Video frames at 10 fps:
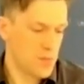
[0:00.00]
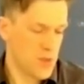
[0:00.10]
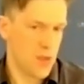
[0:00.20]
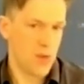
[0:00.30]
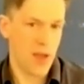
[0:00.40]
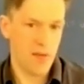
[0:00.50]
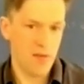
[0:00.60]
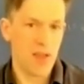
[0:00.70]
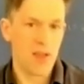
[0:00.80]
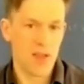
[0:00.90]
so the
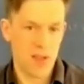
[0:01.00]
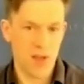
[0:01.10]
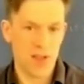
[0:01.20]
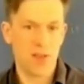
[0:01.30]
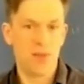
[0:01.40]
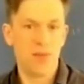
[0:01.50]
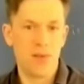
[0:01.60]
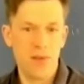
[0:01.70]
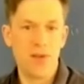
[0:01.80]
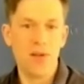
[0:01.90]
infinity structure
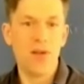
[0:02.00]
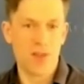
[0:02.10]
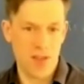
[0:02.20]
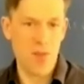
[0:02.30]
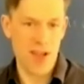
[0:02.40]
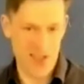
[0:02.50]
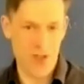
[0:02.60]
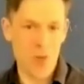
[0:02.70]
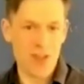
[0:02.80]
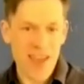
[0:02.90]
does the best
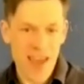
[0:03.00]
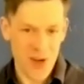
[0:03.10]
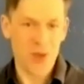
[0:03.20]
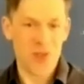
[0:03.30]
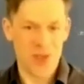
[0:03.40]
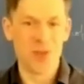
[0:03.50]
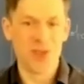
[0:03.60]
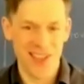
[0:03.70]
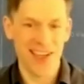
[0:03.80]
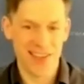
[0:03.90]
job it can do to
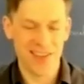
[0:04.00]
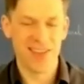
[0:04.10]
select